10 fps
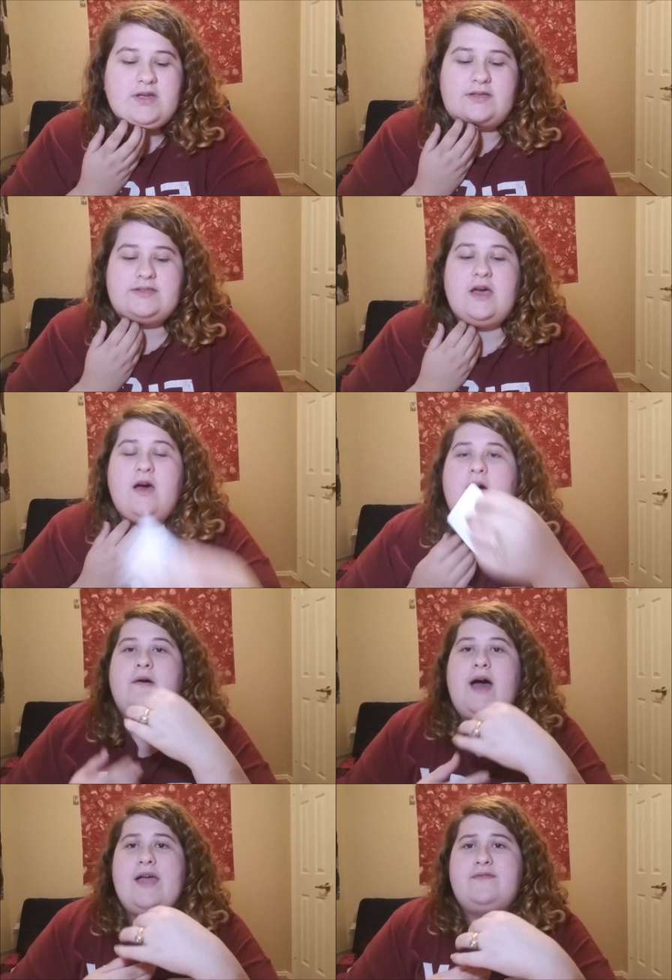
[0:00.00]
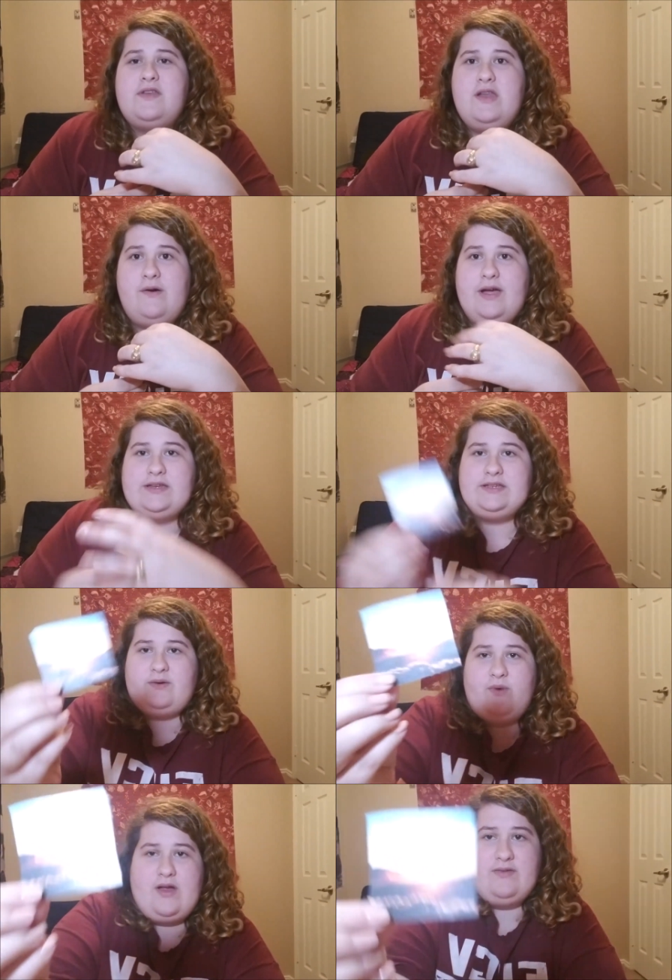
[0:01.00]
So I have no idea where